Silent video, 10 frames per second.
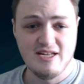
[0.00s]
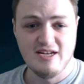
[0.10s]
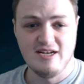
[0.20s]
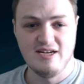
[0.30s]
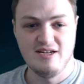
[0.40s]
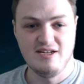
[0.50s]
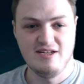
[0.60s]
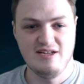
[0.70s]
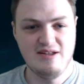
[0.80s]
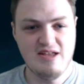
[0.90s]

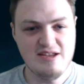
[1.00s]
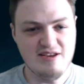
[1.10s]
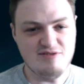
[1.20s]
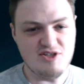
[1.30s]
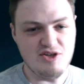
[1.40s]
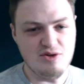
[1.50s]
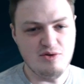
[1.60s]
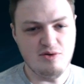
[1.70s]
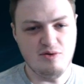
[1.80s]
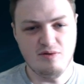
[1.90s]
It gives
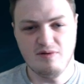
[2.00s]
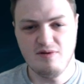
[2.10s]
you